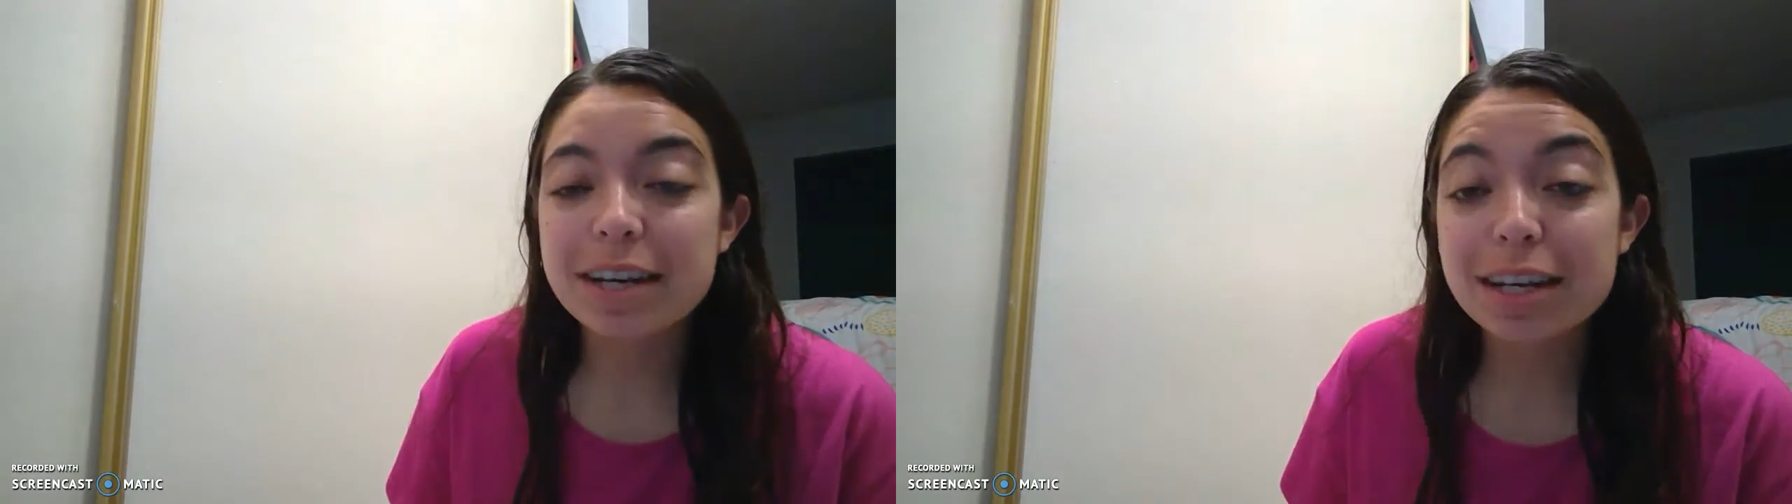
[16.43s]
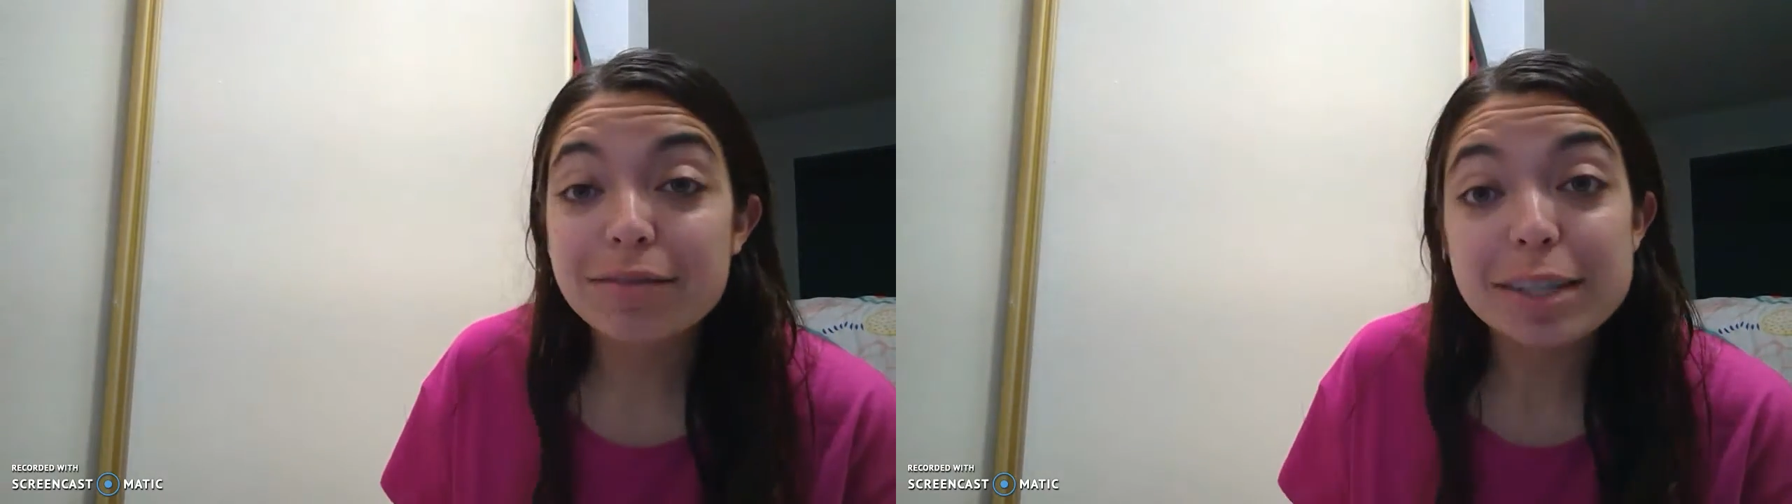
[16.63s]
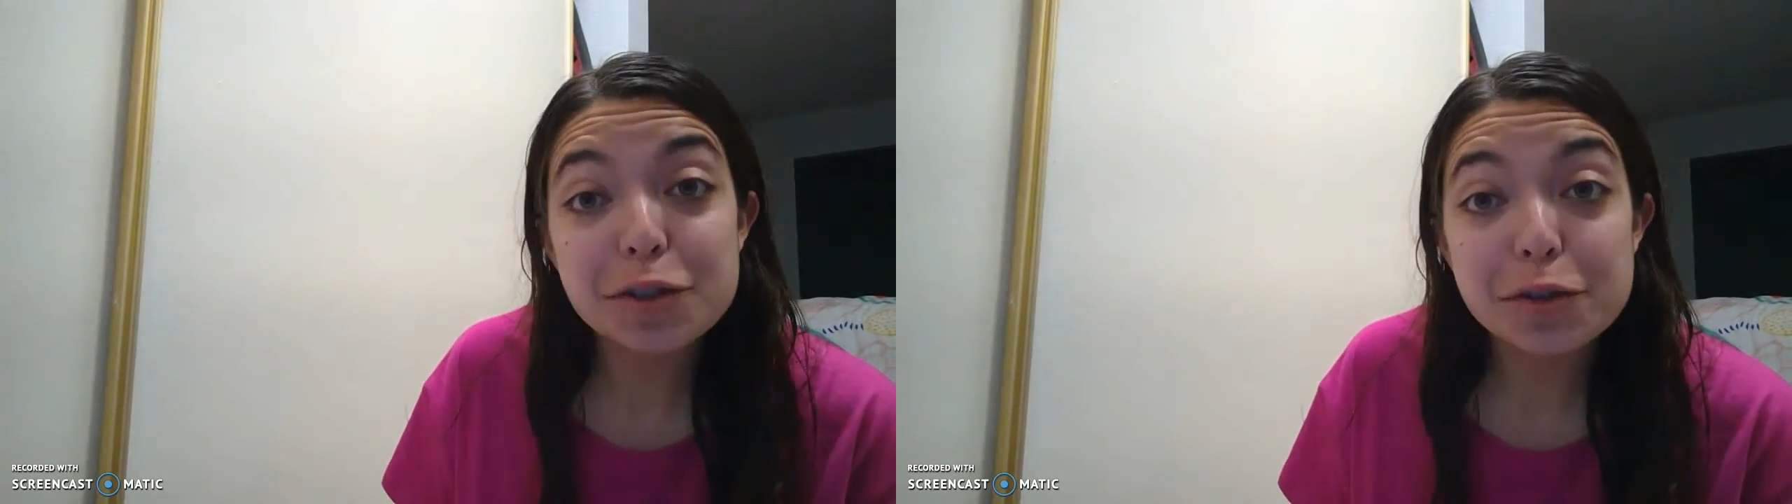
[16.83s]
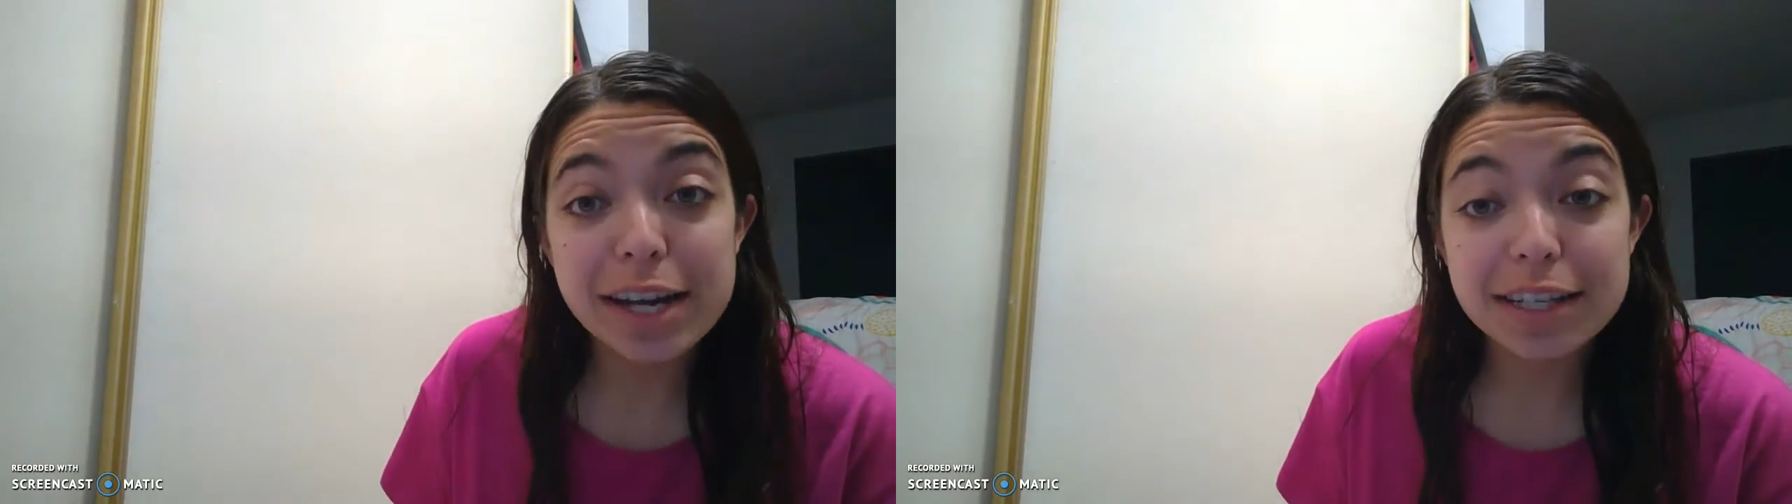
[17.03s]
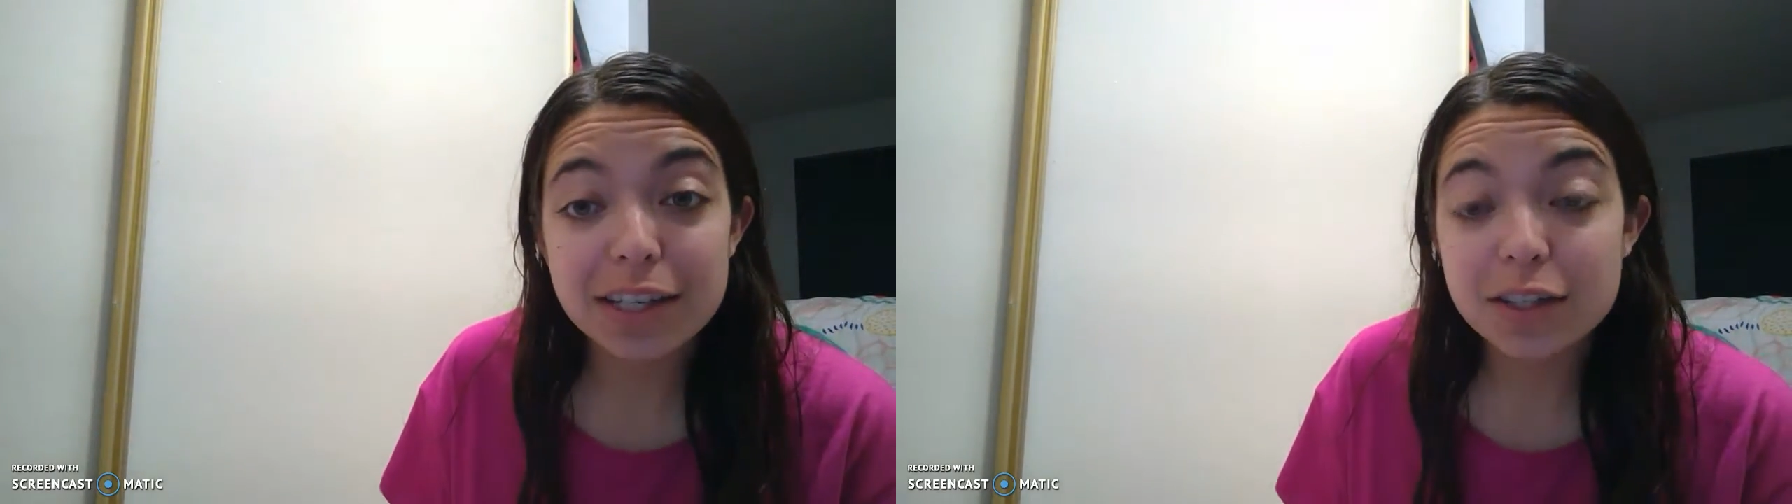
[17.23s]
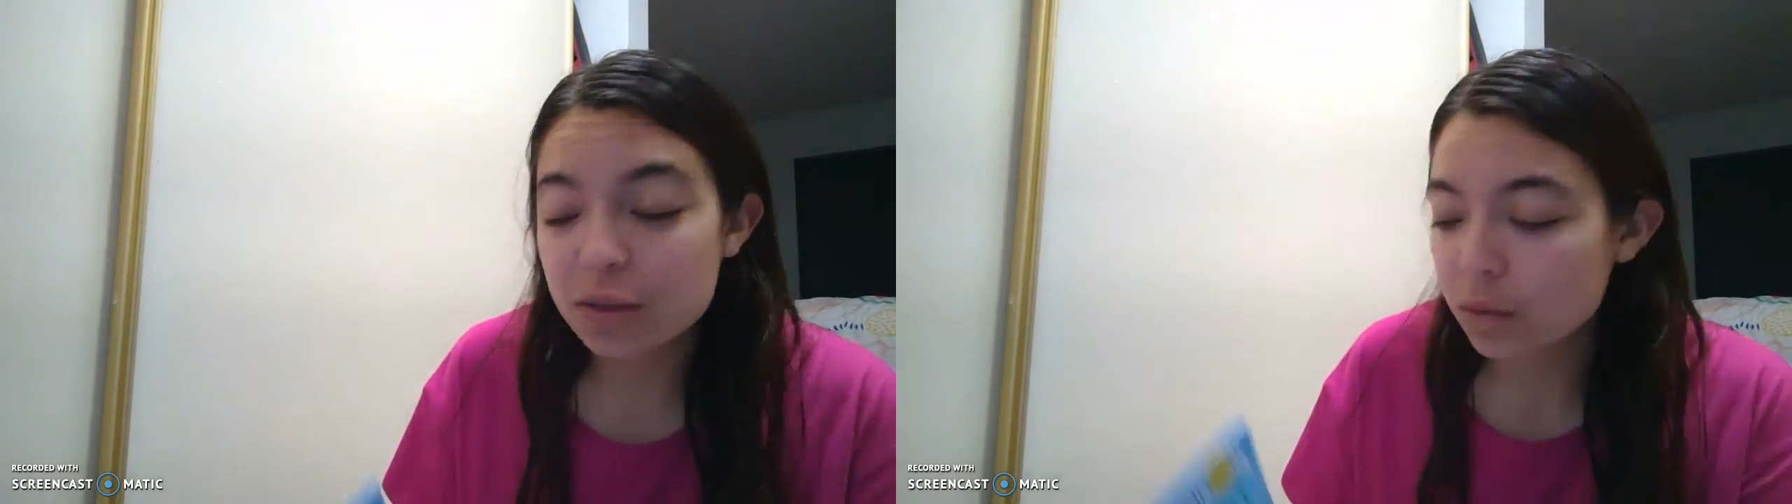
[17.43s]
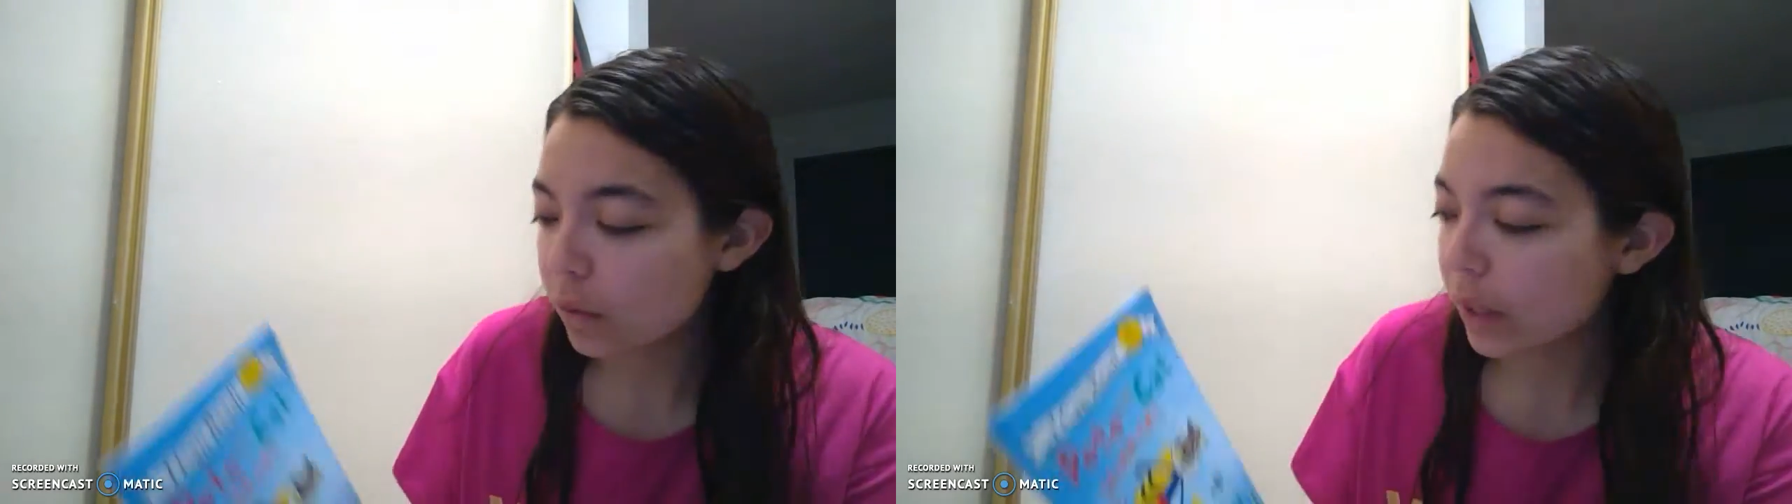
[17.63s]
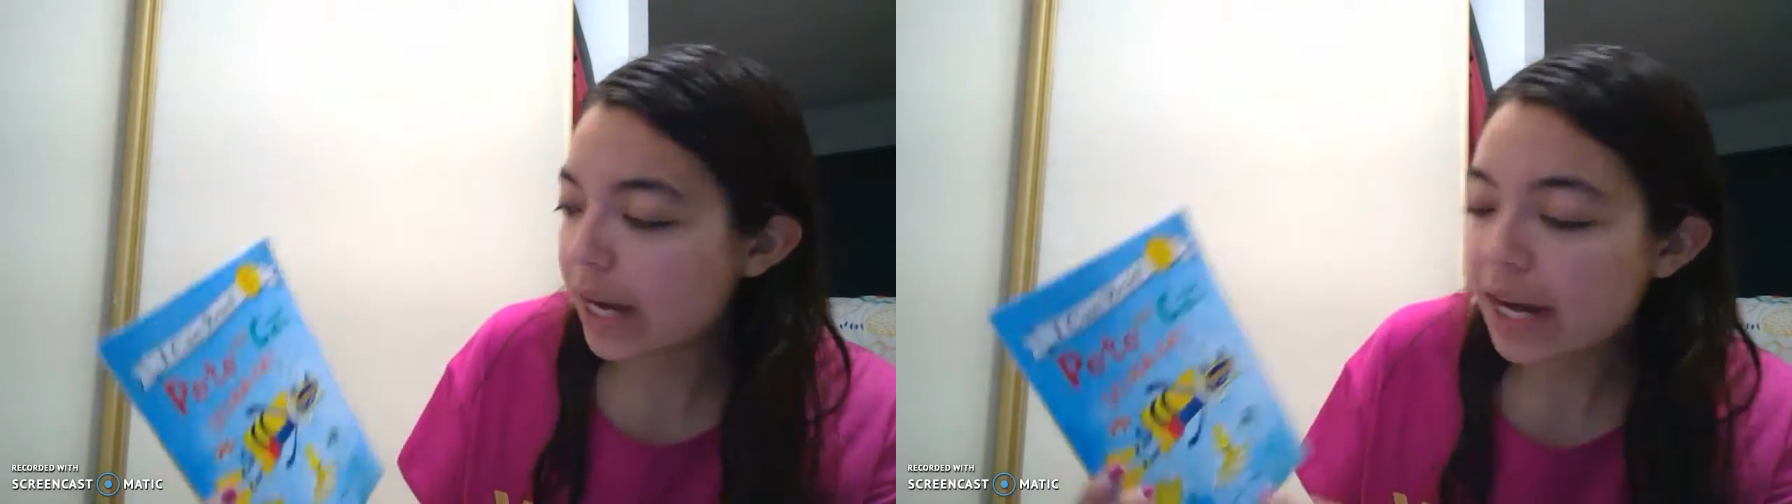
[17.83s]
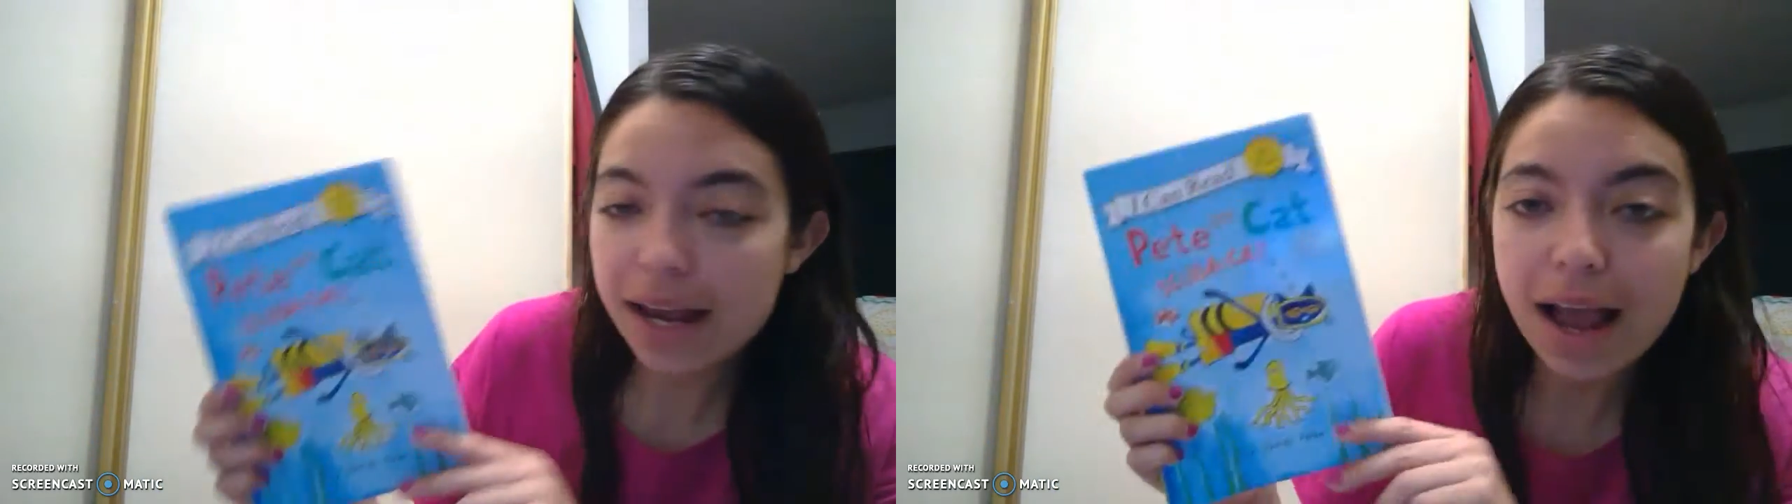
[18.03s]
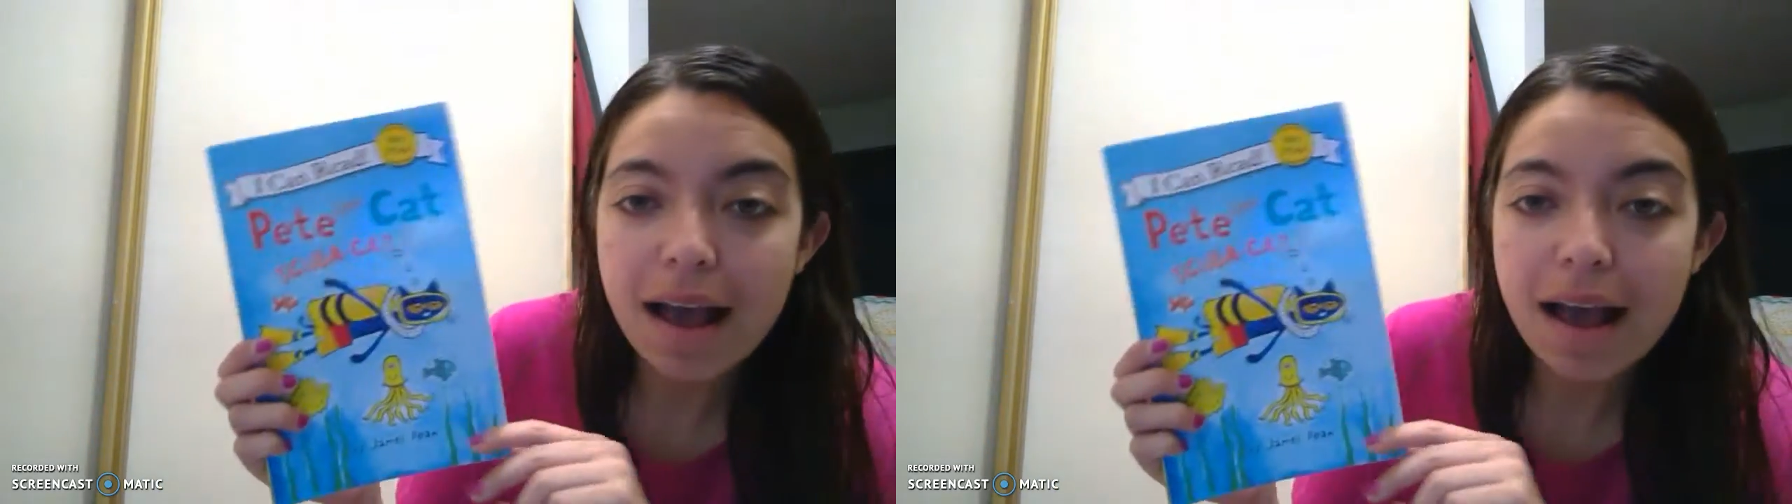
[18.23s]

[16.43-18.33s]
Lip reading: gonna read you guys a story.